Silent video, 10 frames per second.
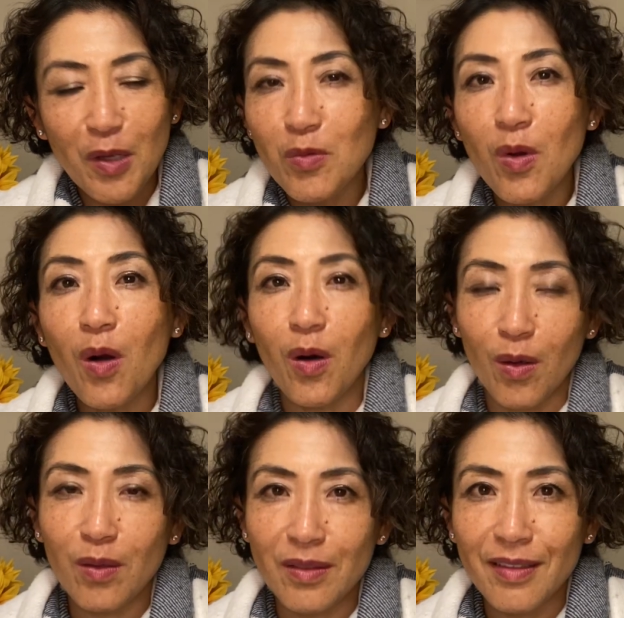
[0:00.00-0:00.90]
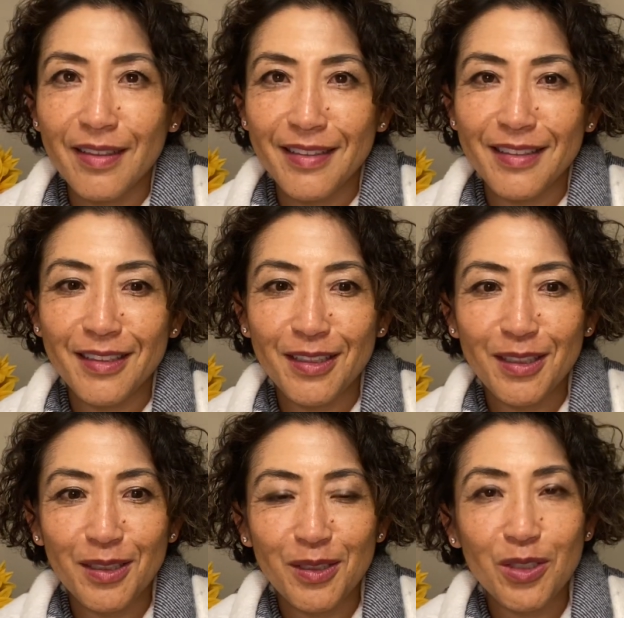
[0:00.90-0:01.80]
role
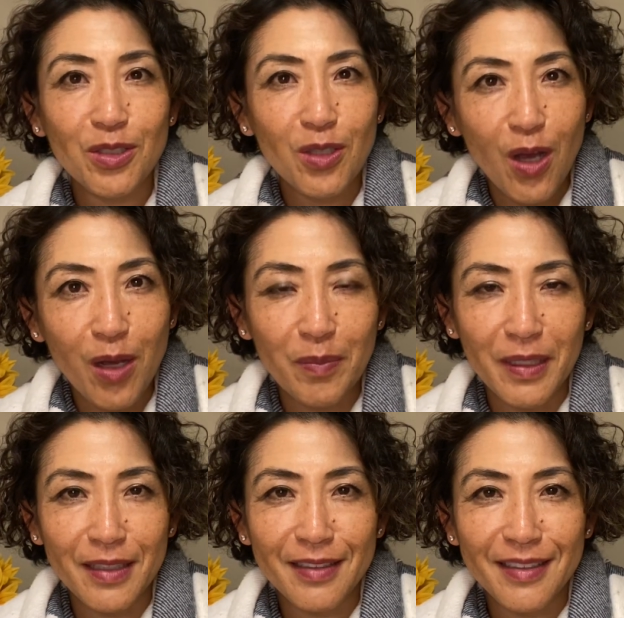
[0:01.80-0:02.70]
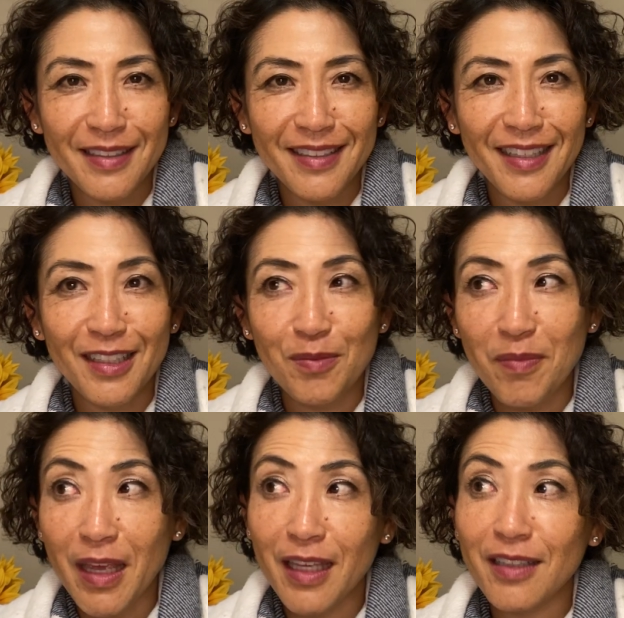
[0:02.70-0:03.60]
to stop it and
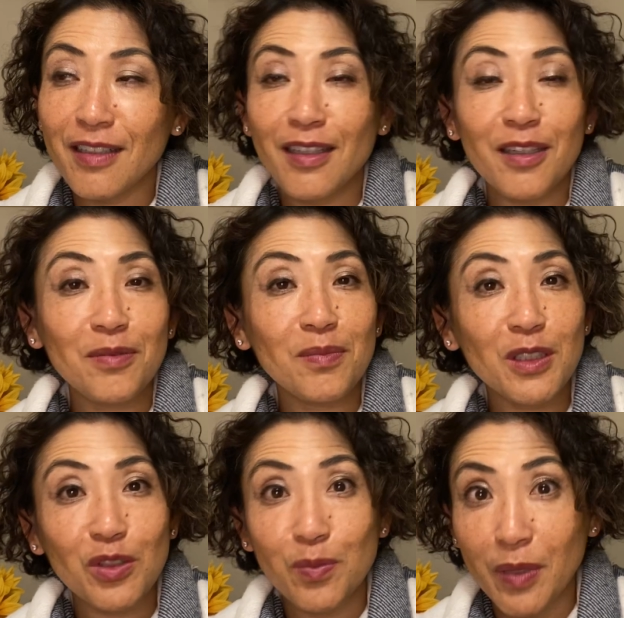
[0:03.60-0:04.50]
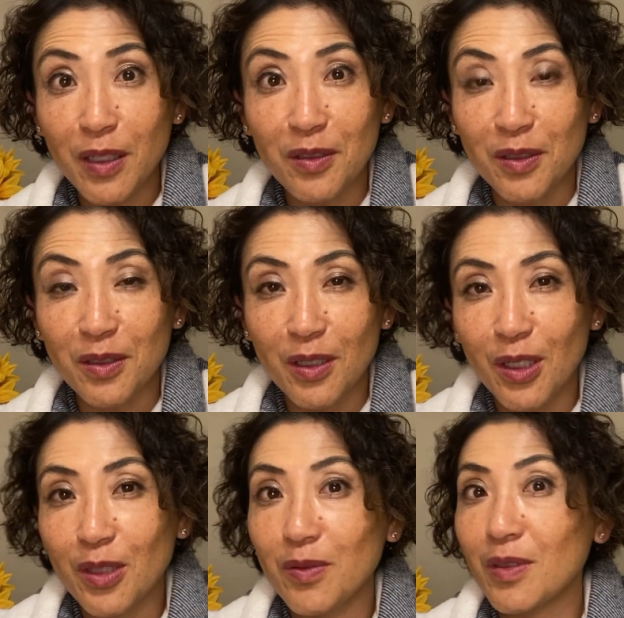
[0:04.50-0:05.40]
make the life much better
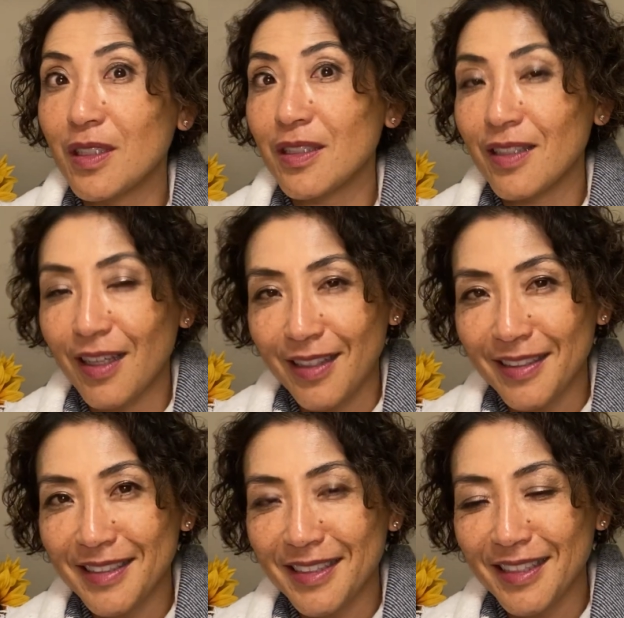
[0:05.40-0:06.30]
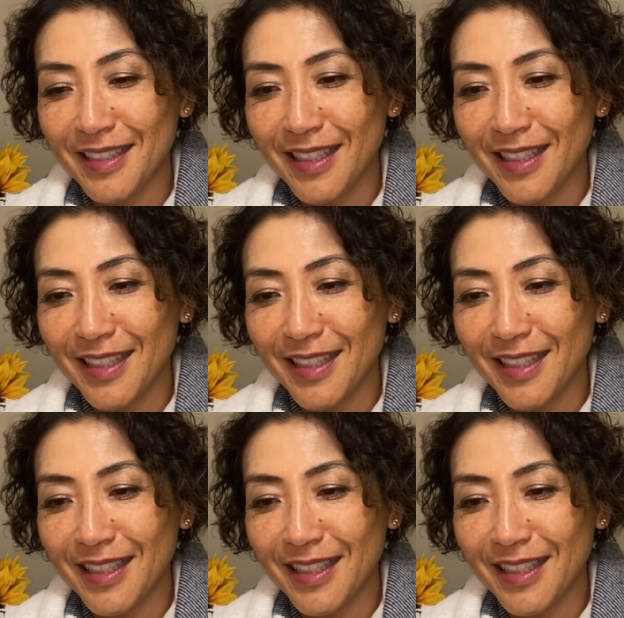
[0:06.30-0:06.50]
for the next.